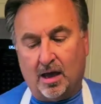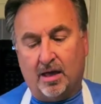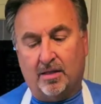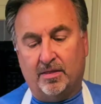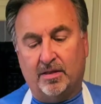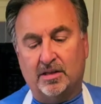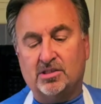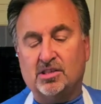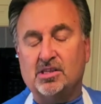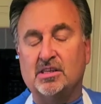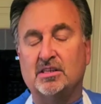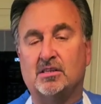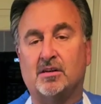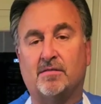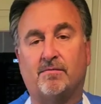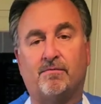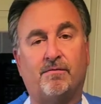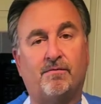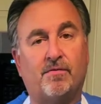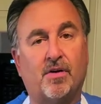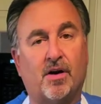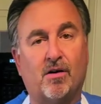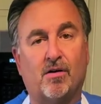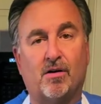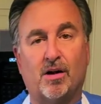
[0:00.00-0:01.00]
And this is a
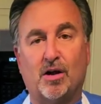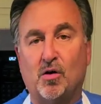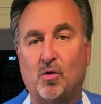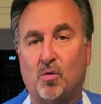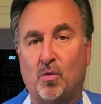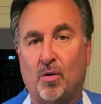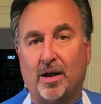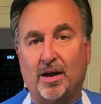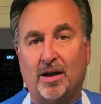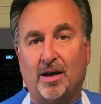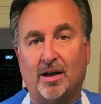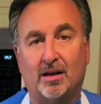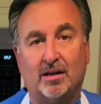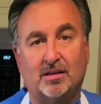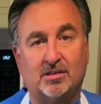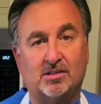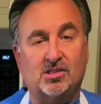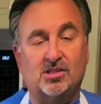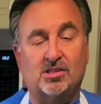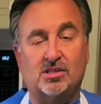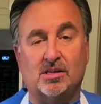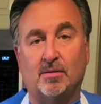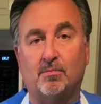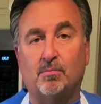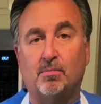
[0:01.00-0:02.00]
very quick and
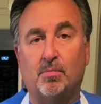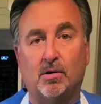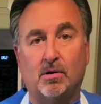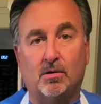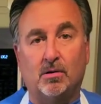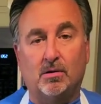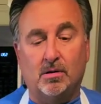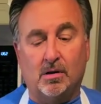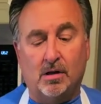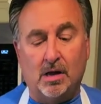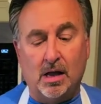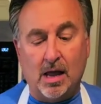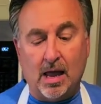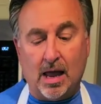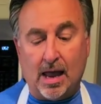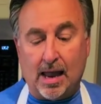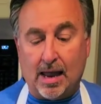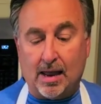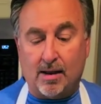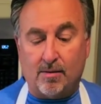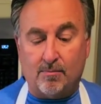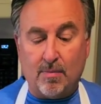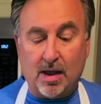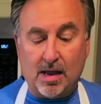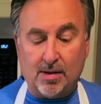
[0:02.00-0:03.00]
simple
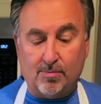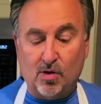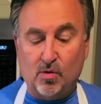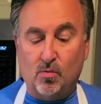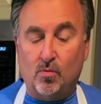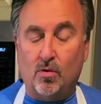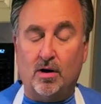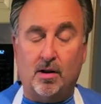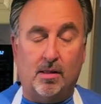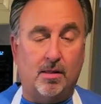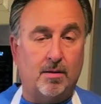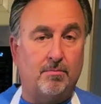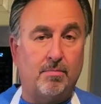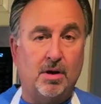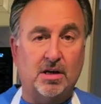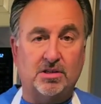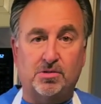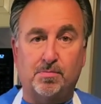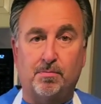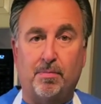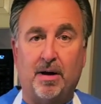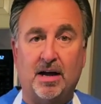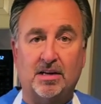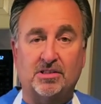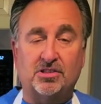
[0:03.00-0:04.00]
and maybe one of the
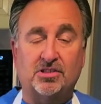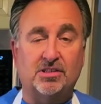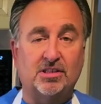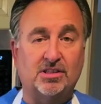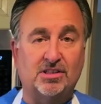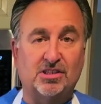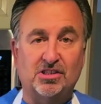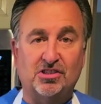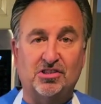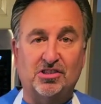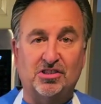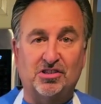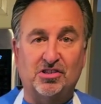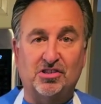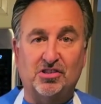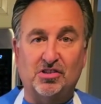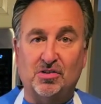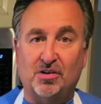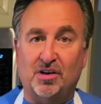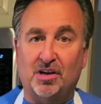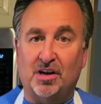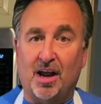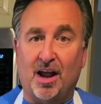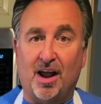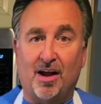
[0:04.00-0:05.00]
best pasta dishes
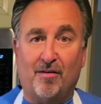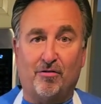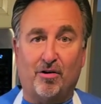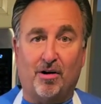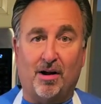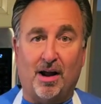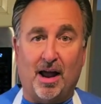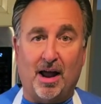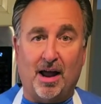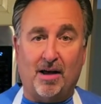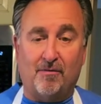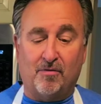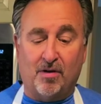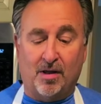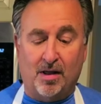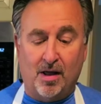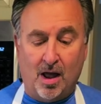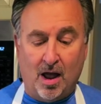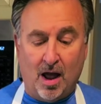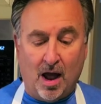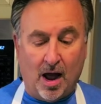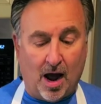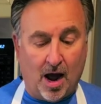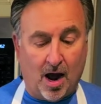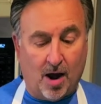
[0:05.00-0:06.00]
you could ever have.
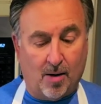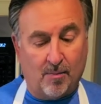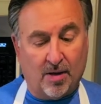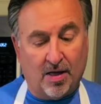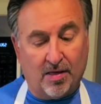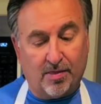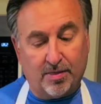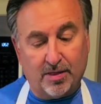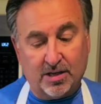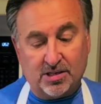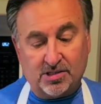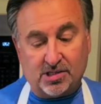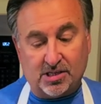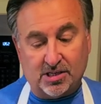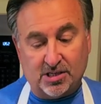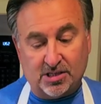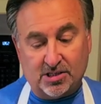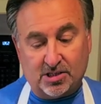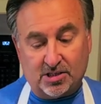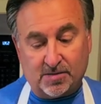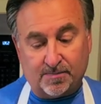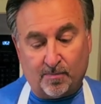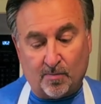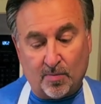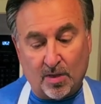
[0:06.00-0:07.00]
This
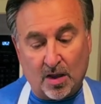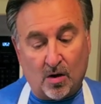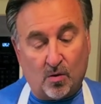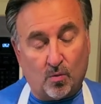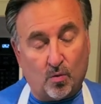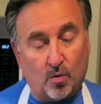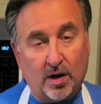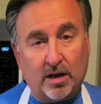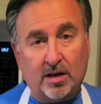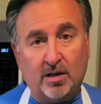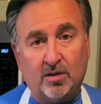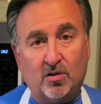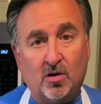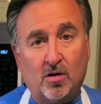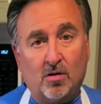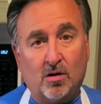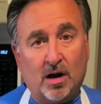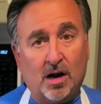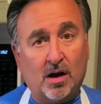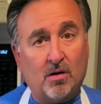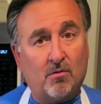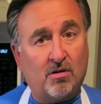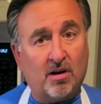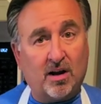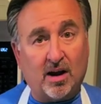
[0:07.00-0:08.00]
is
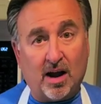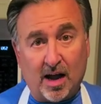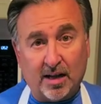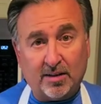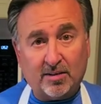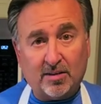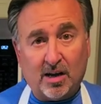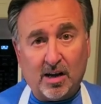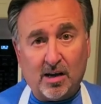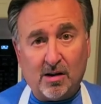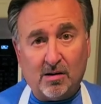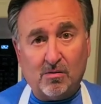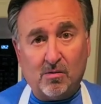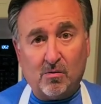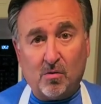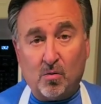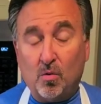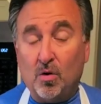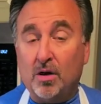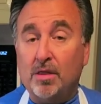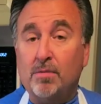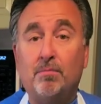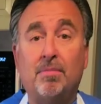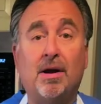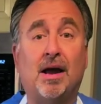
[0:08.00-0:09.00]
Rigatoni Rigata
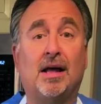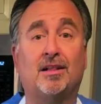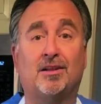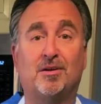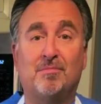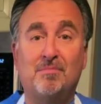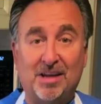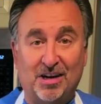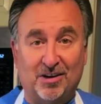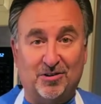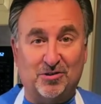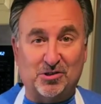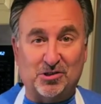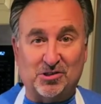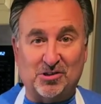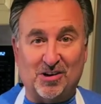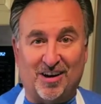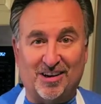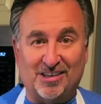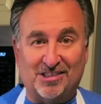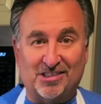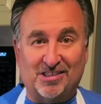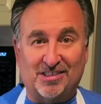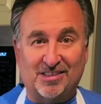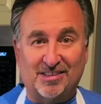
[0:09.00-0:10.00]
with Palomino
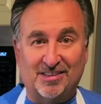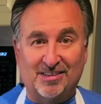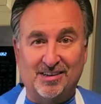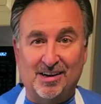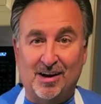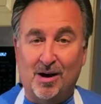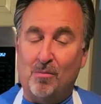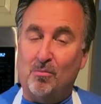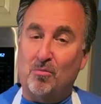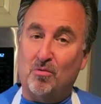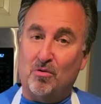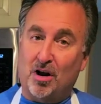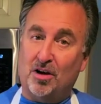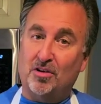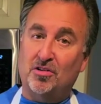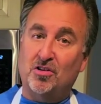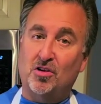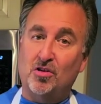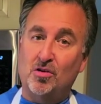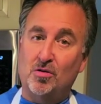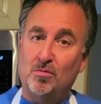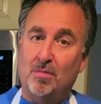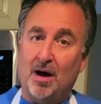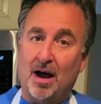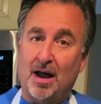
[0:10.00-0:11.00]
sauce, brought
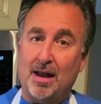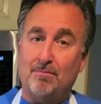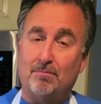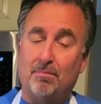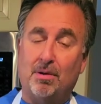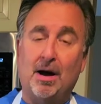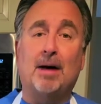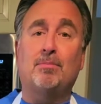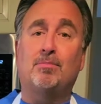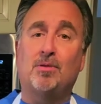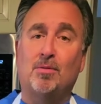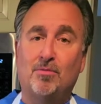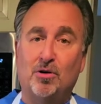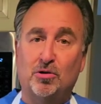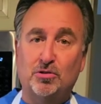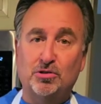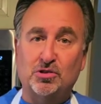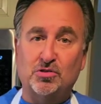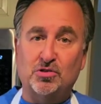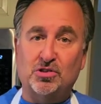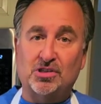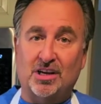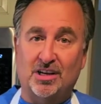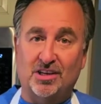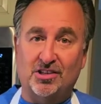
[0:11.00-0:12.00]
to you by Papa
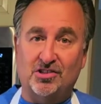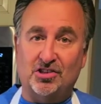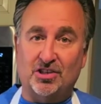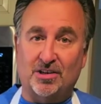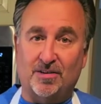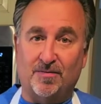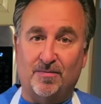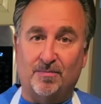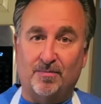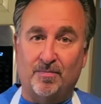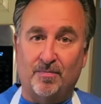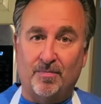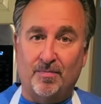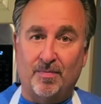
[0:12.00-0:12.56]
Bojo's Kitchen.